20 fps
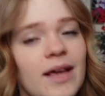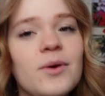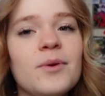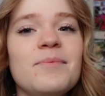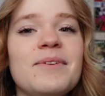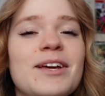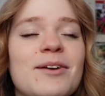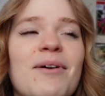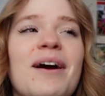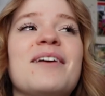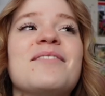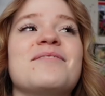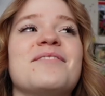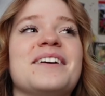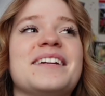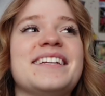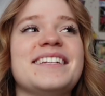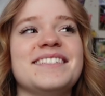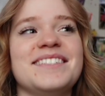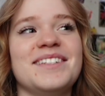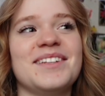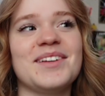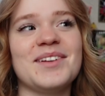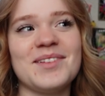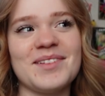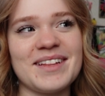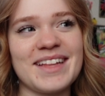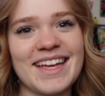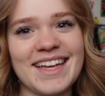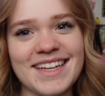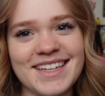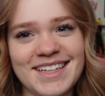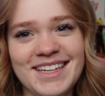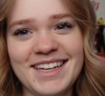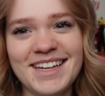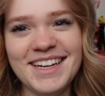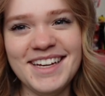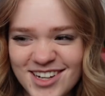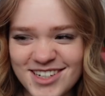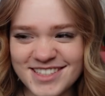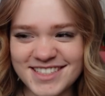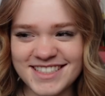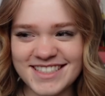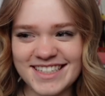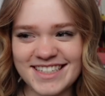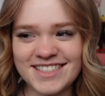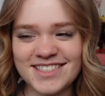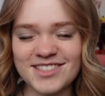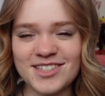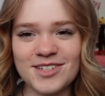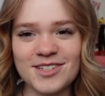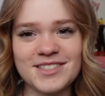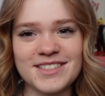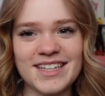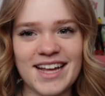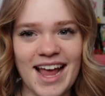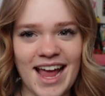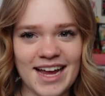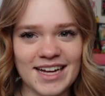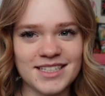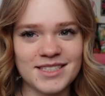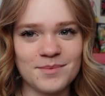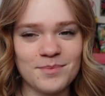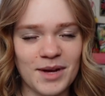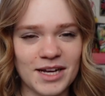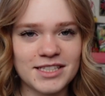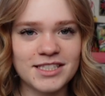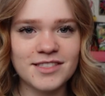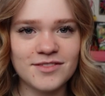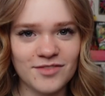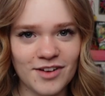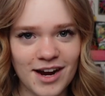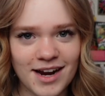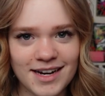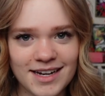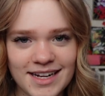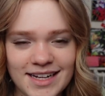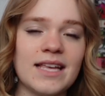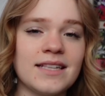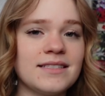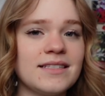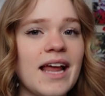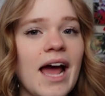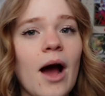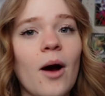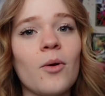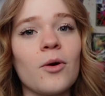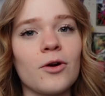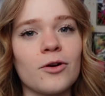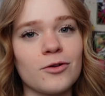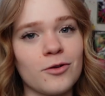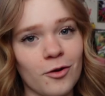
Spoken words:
It would be quite funny too, like for her sister's ex-best friend is now her